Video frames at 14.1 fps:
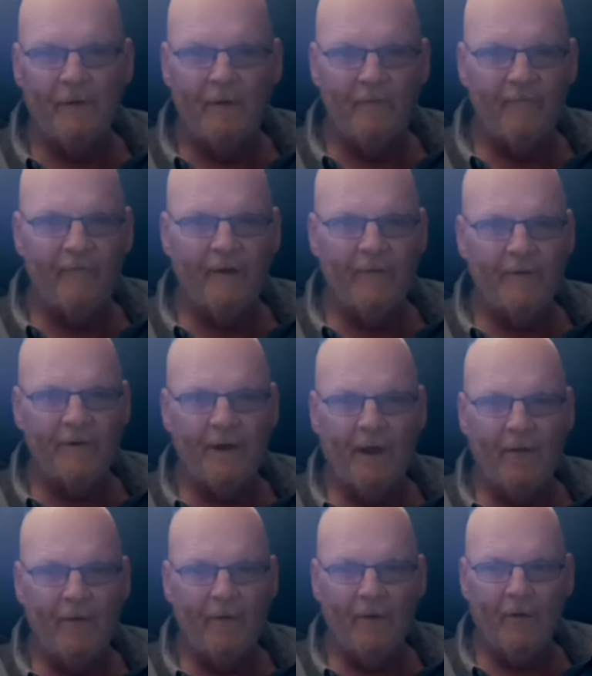Family
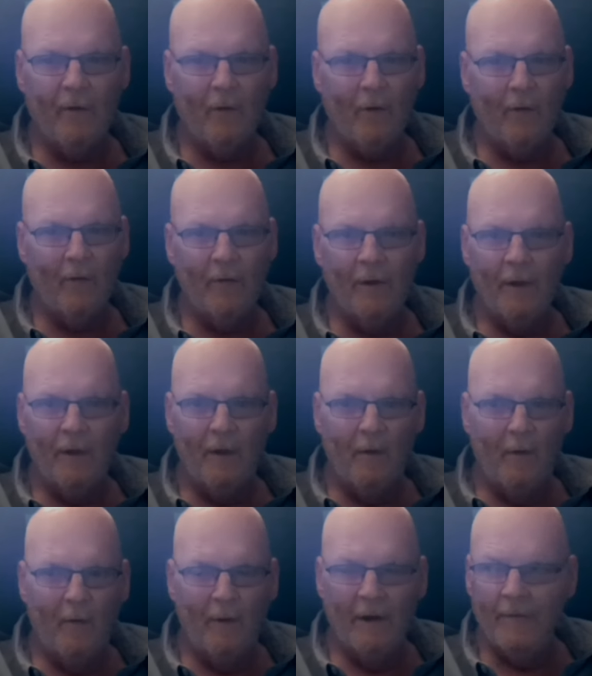Dollar or
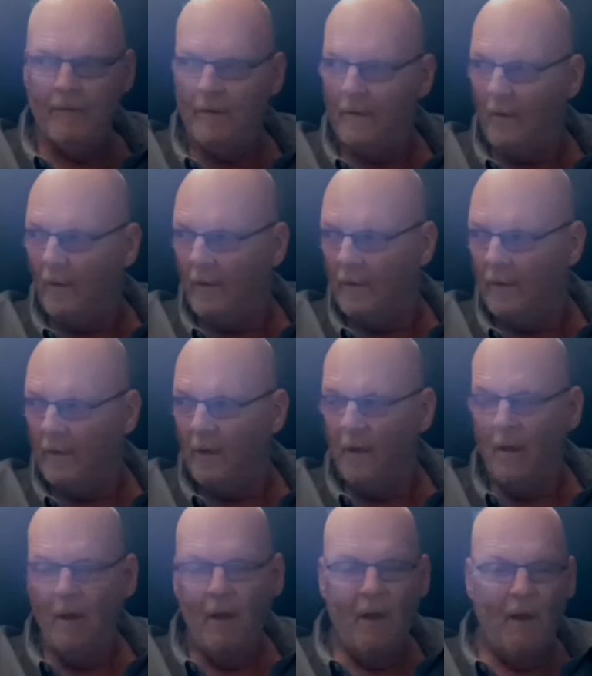whatever, or
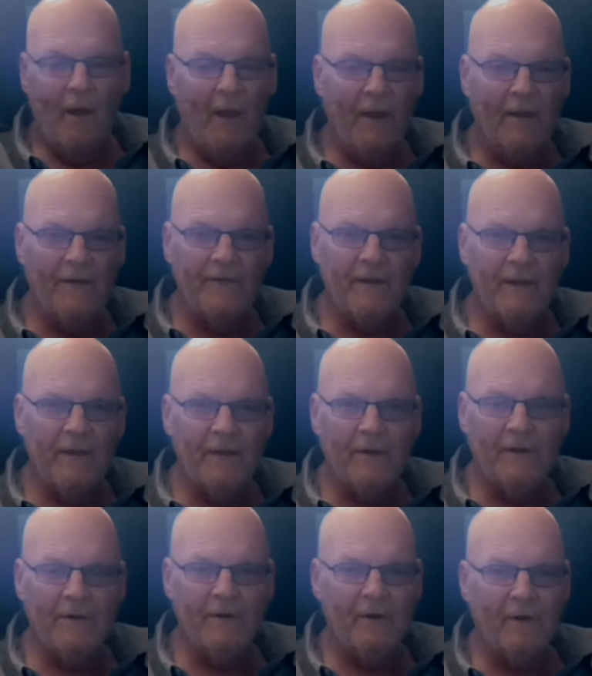I can take it
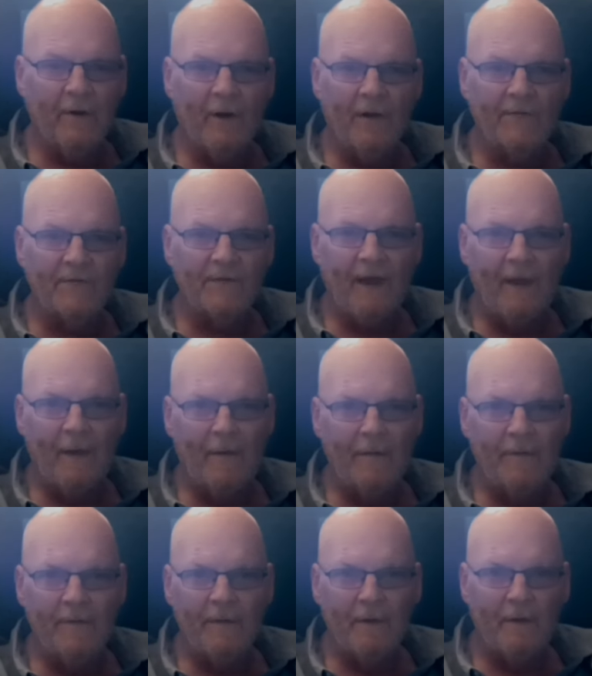clear across
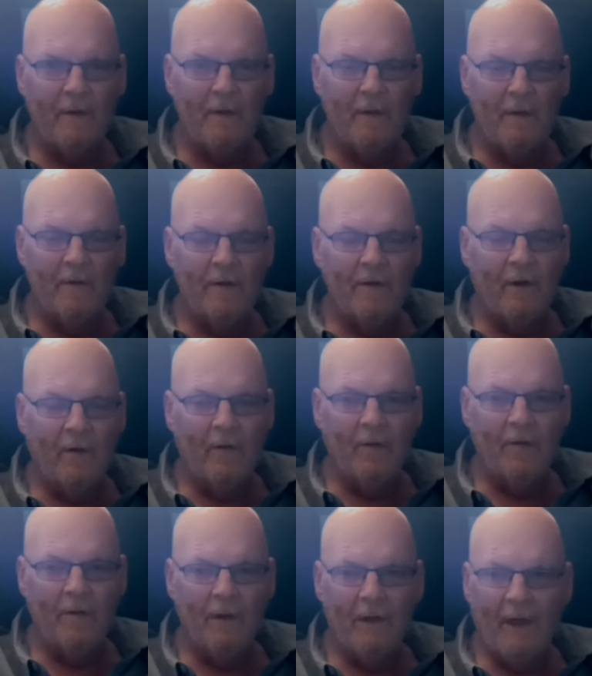town, you know,
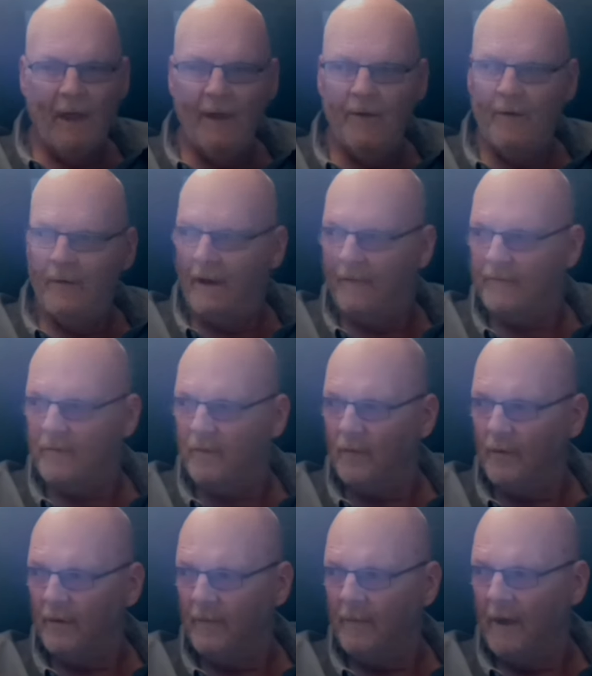I don't have to
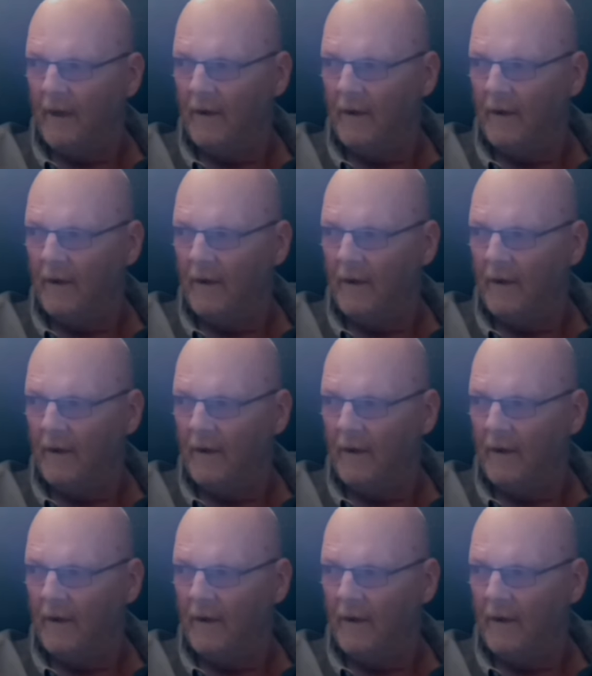worry about